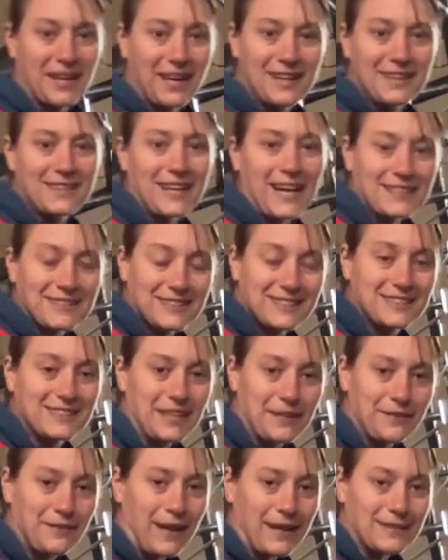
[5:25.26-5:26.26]
That's a
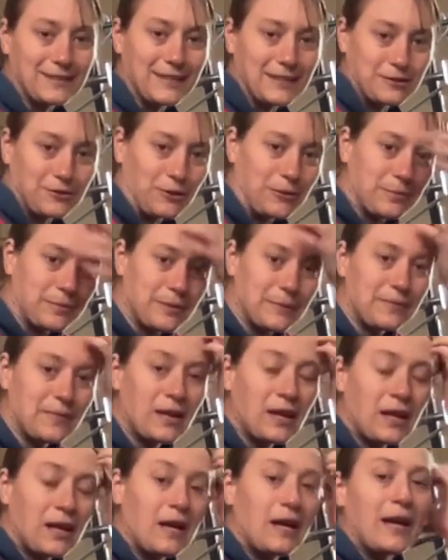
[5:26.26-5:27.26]
stiff leg sit-up.
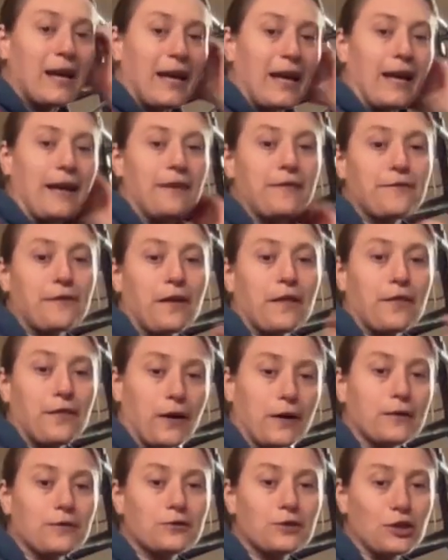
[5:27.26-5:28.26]
If
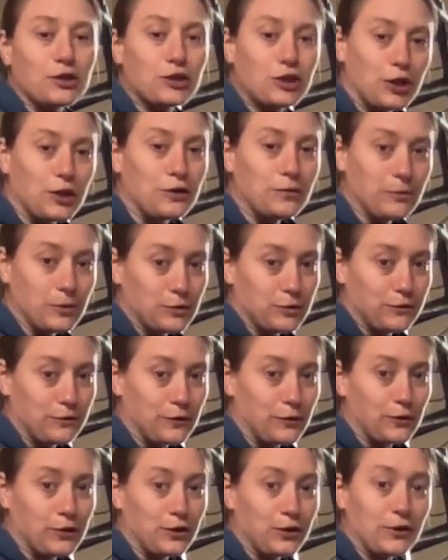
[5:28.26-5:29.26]
those are too much for
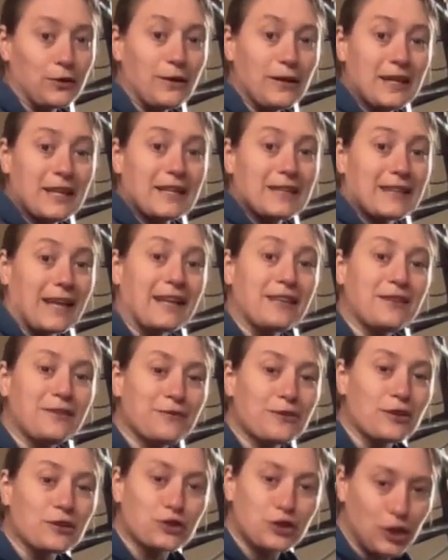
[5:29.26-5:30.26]
you, then you've
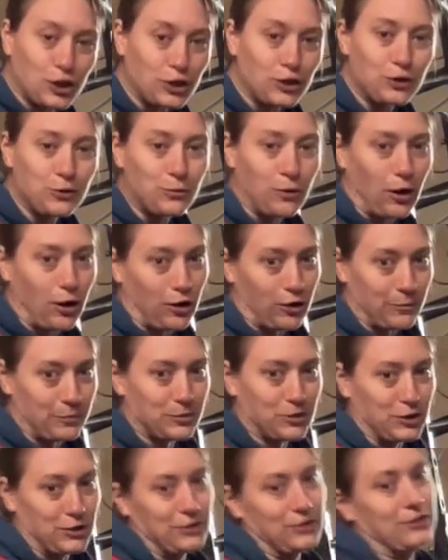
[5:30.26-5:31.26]
got two
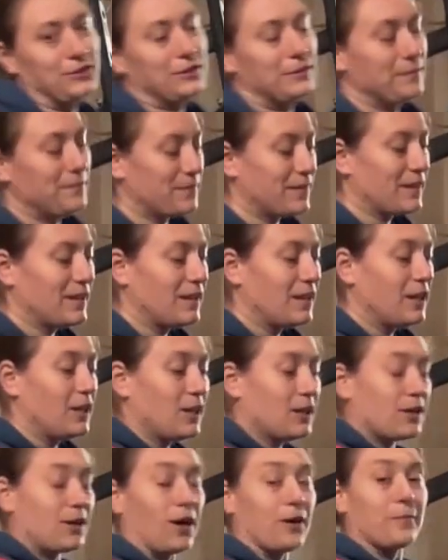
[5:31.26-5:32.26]
options.
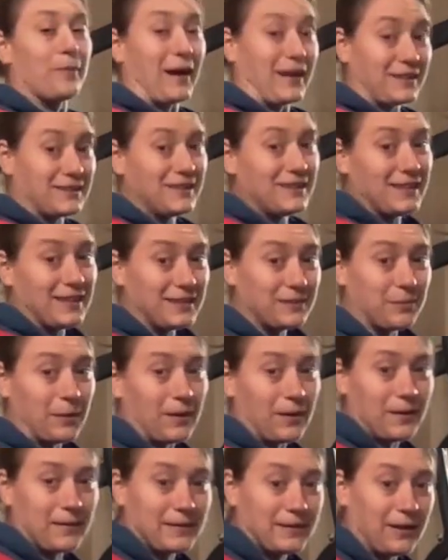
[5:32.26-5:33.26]
Go back to this
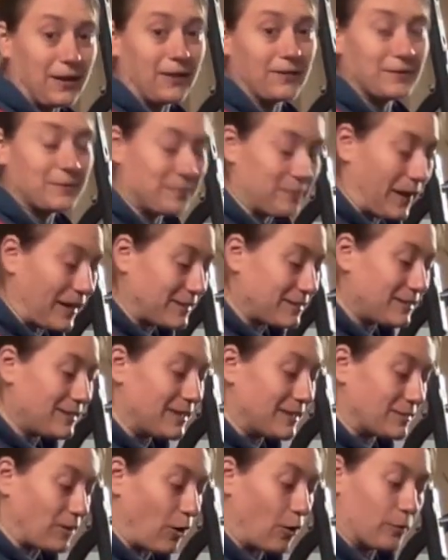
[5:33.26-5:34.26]

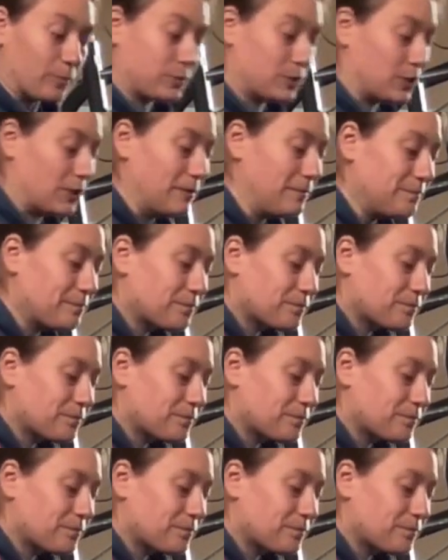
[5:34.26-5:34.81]
option